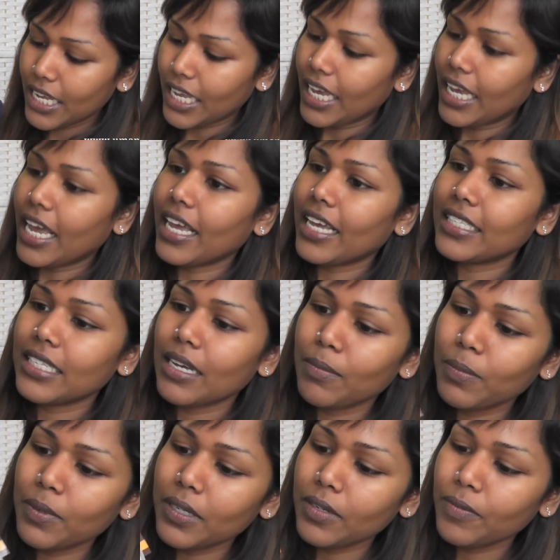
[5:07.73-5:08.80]
okay
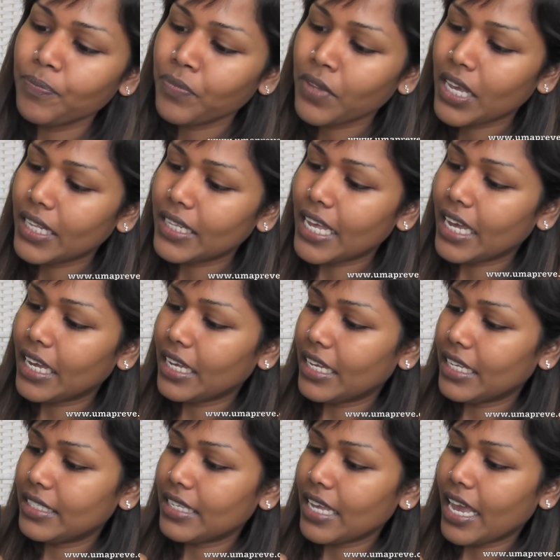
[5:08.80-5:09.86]
example there
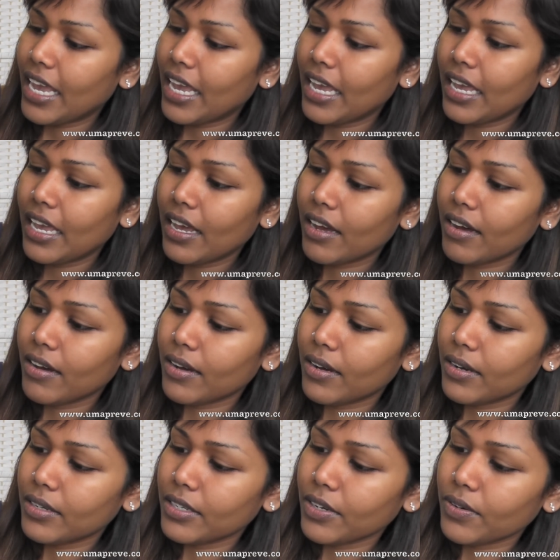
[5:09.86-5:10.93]
is a
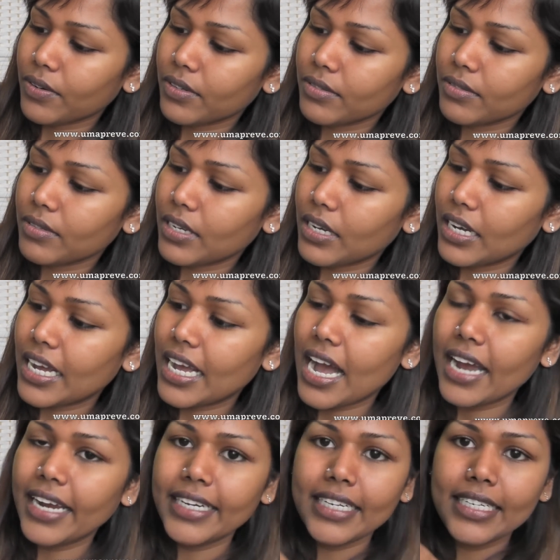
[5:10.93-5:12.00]
uh, you know a
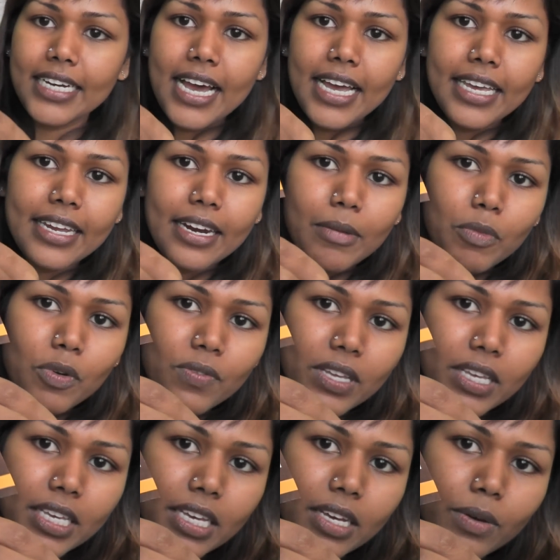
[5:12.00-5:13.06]
guide a diagram over
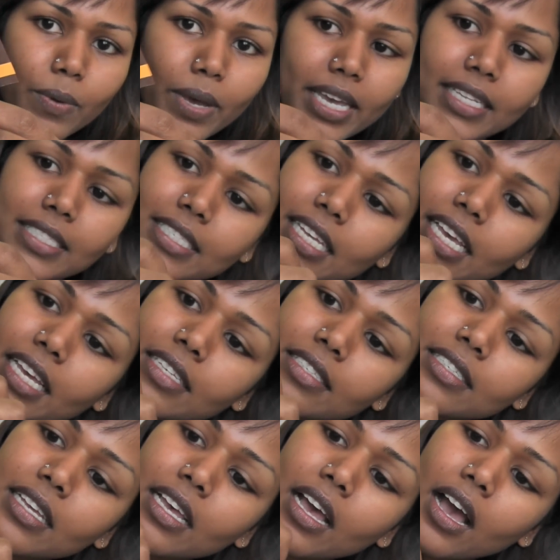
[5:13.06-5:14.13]
here where it
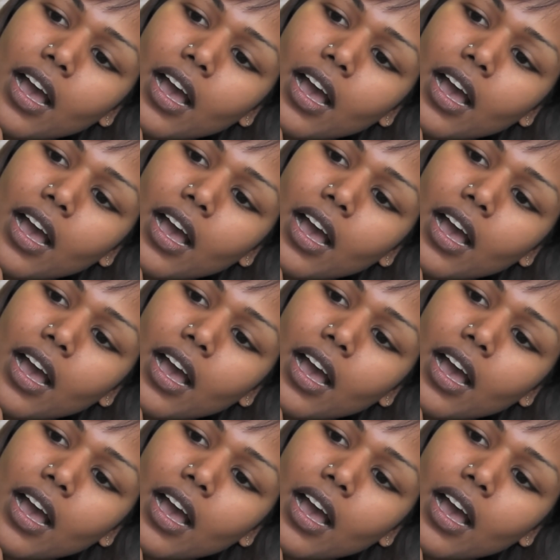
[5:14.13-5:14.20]
says